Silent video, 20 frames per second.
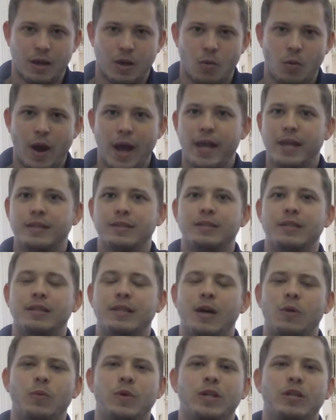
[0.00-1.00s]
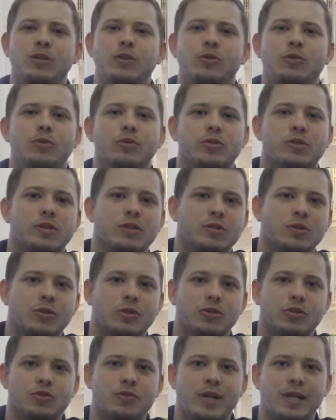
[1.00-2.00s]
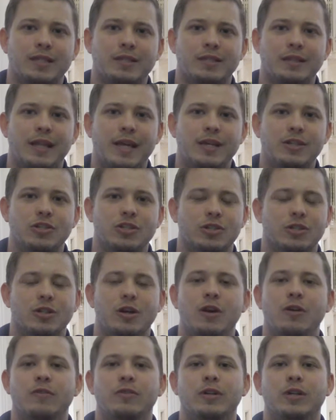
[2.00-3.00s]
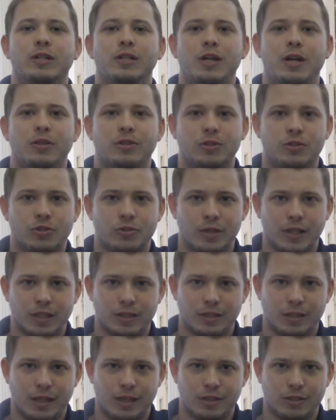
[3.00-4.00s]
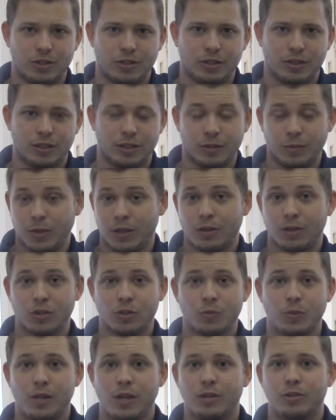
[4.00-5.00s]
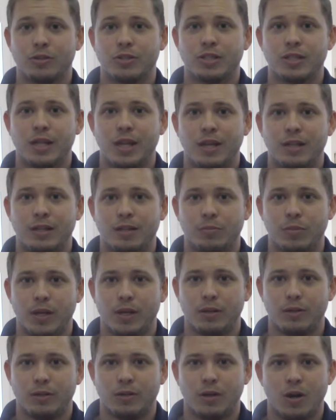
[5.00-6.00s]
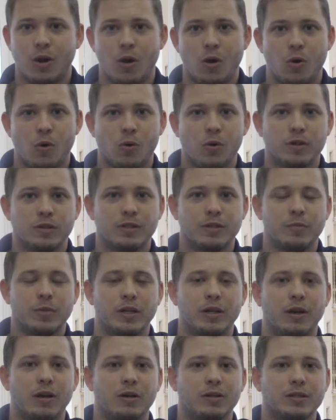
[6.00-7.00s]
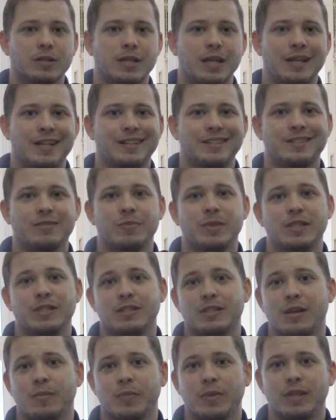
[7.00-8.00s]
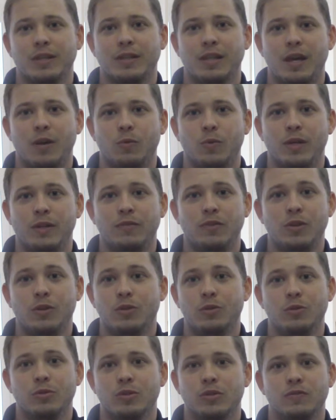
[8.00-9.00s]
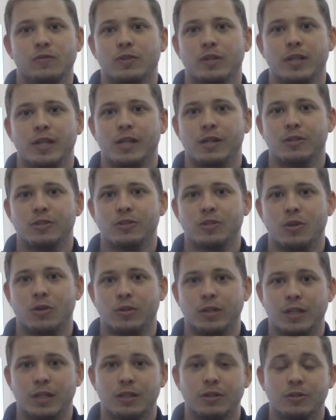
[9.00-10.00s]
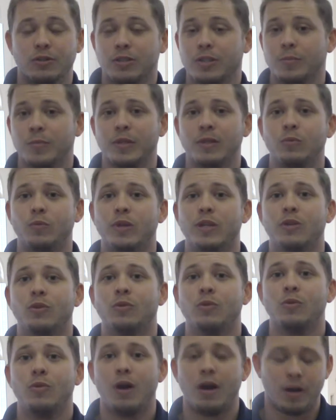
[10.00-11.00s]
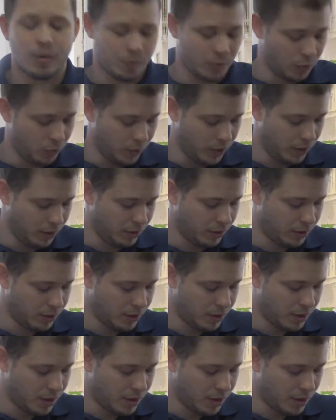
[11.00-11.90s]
Why is it that we use a certain translation over another translation? Is it because we understand it better, or is it because that it's been something that we've used for years on end or something we grew up with?